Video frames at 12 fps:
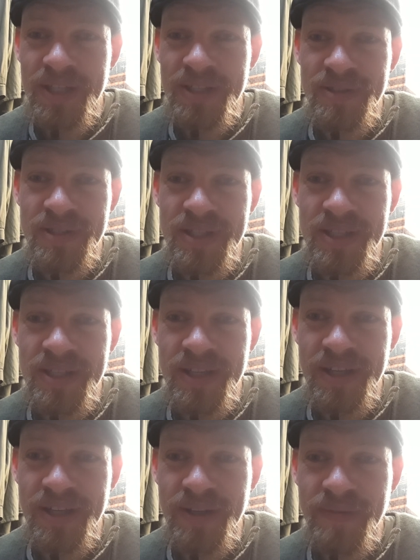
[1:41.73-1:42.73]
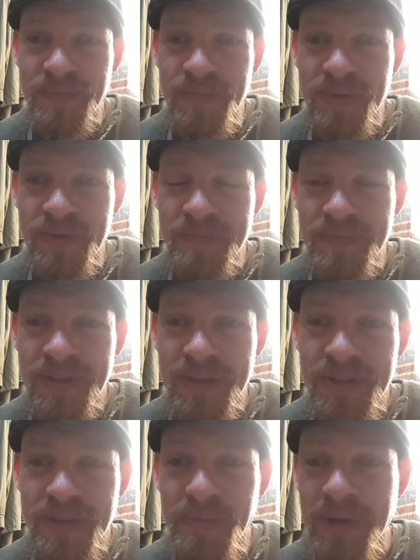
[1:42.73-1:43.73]
is
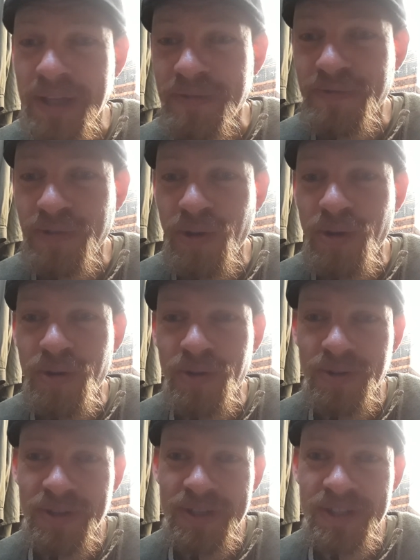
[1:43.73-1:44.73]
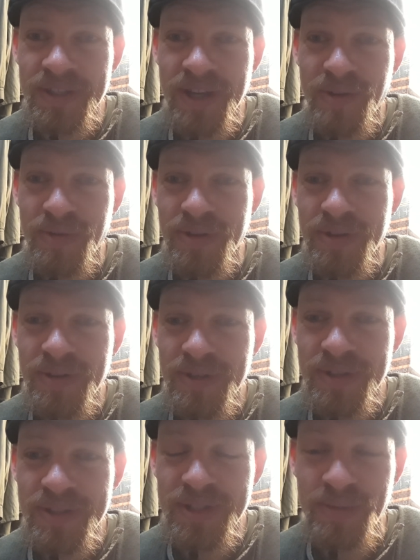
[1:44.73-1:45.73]
the main flaw in our
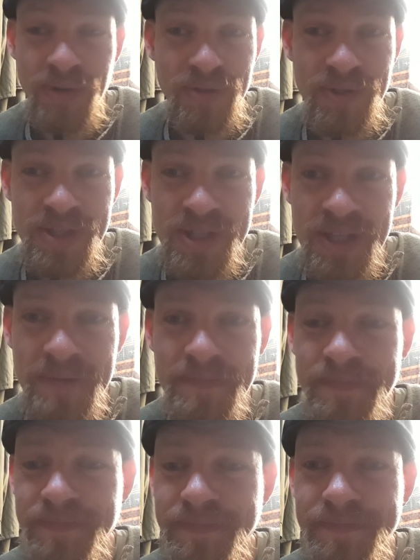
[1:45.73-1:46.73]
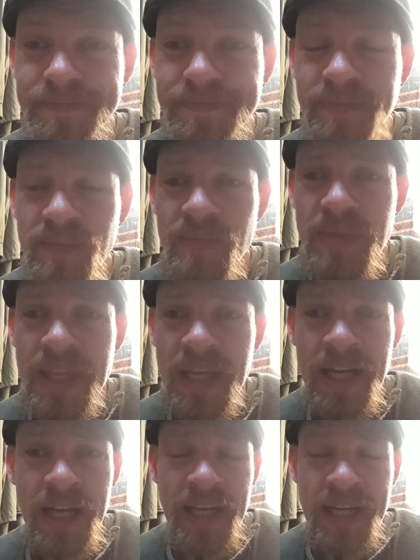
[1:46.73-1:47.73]
democracy.
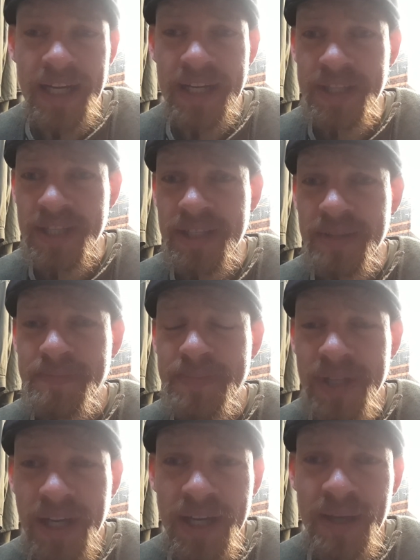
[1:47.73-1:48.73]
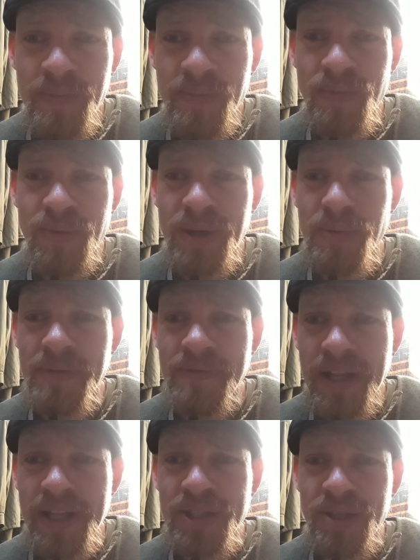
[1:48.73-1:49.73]
And in a time where we
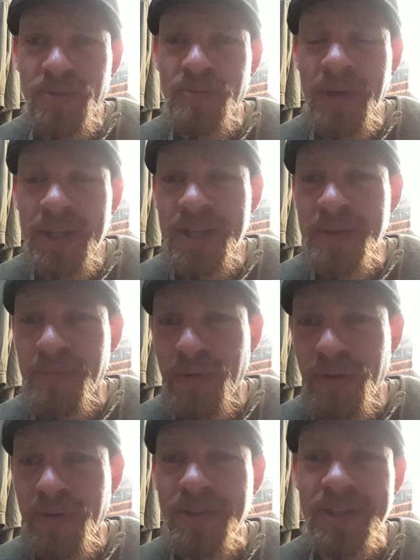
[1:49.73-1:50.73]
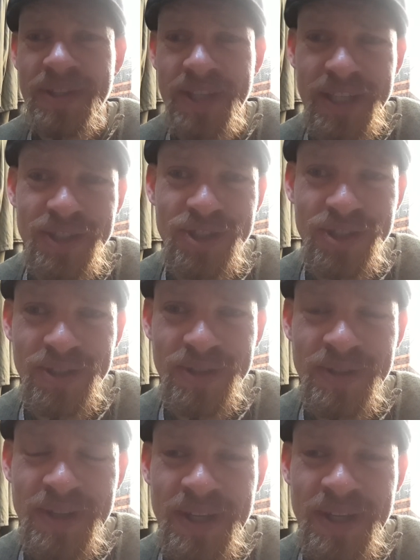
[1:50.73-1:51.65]
value money more than nature